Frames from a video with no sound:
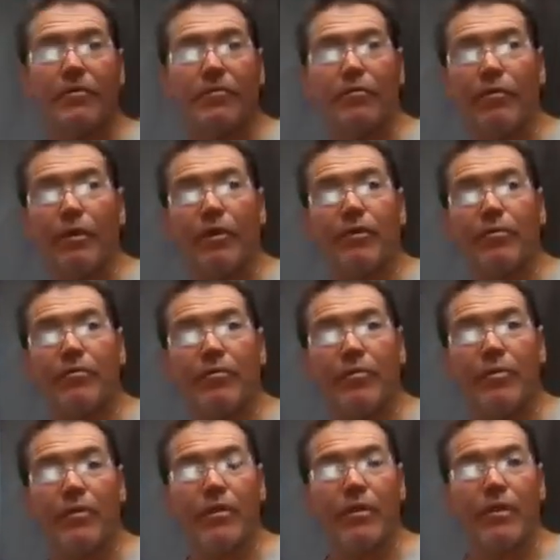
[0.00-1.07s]
why Parliament House
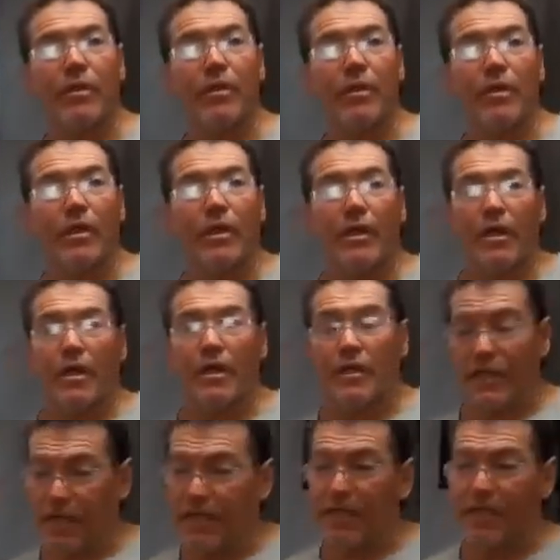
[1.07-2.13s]
is vacant, because
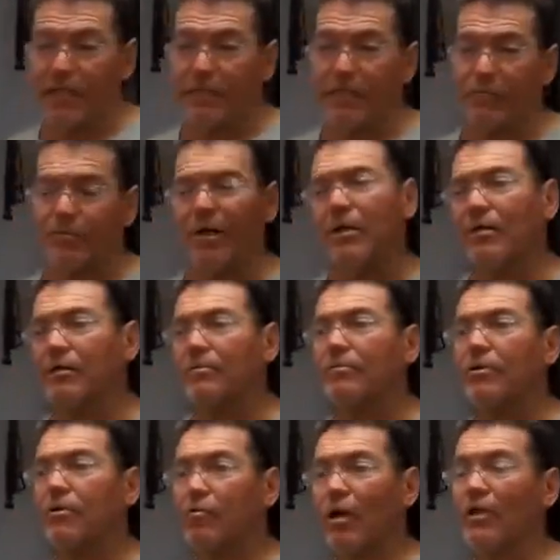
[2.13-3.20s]
we don't have
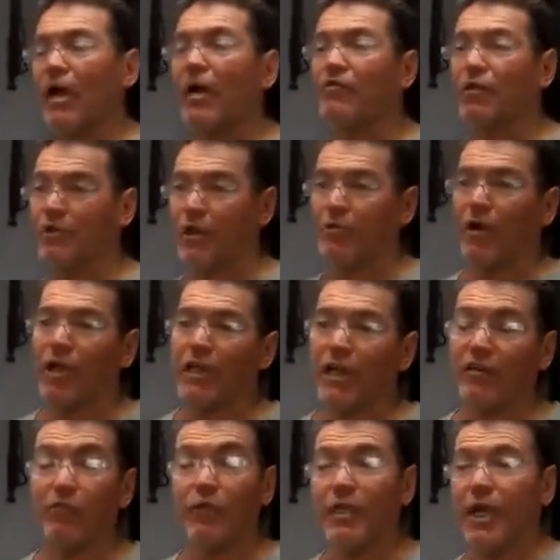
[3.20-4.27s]
25. Well, they've got their own
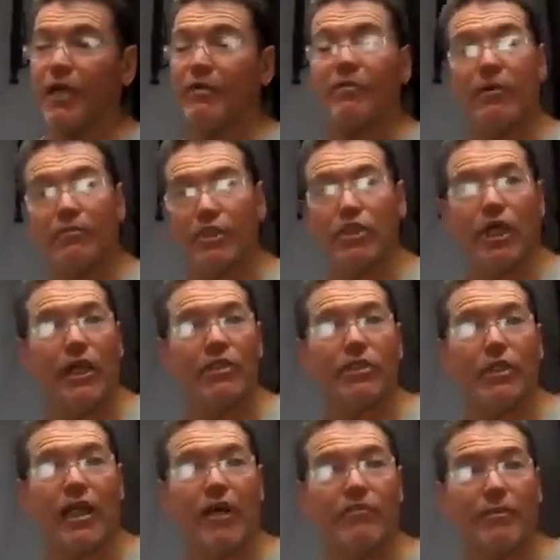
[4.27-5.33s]
government. We don't even have to
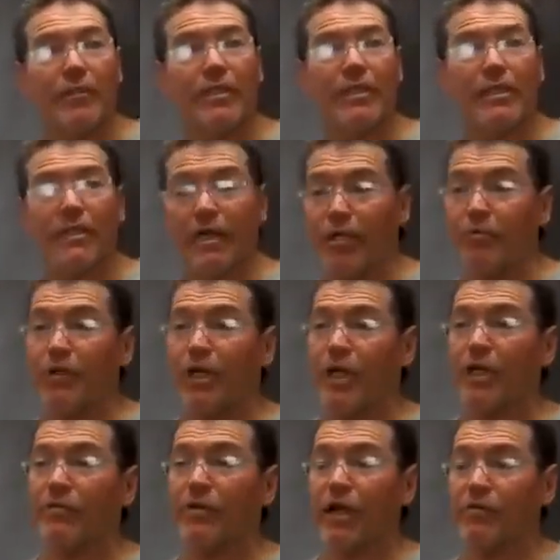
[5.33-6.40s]
change the government, and we
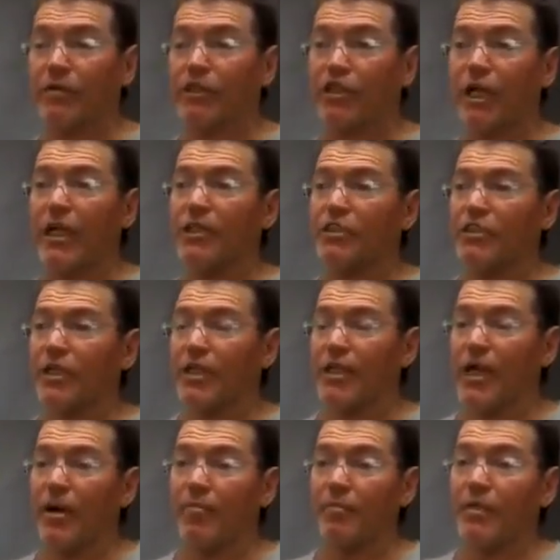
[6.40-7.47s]
don't even have to change
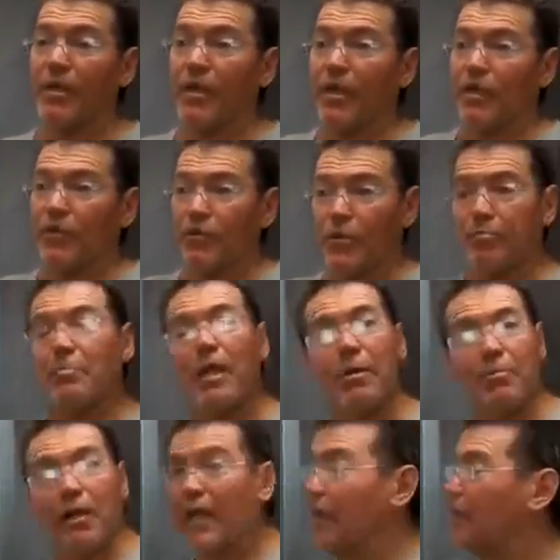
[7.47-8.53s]
the
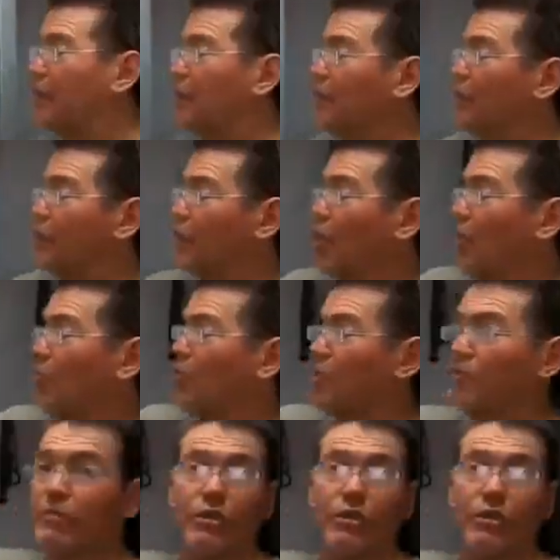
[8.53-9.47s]
people in the Commonwealth of